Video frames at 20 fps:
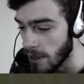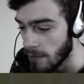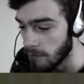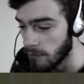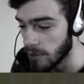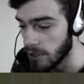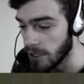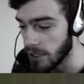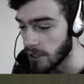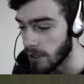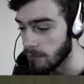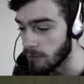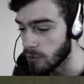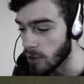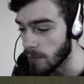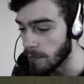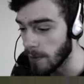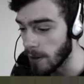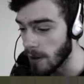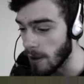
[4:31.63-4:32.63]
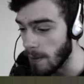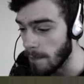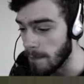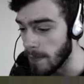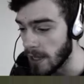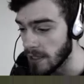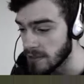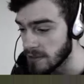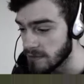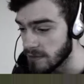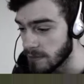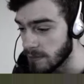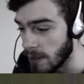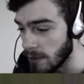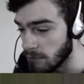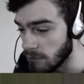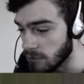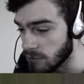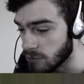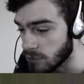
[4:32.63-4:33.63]
But here I'm dropping a massive
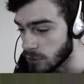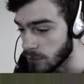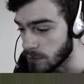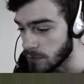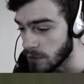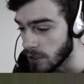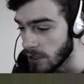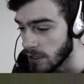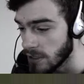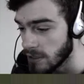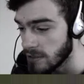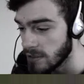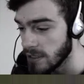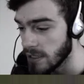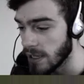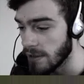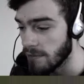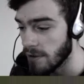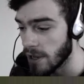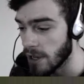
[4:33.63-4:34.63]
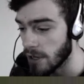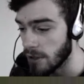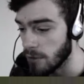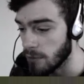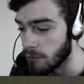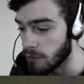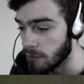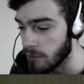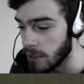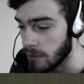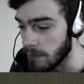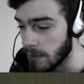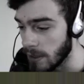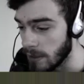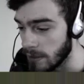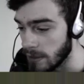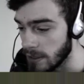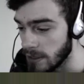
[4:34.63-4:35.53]
amount of troops, seeing if I can overwhelm him.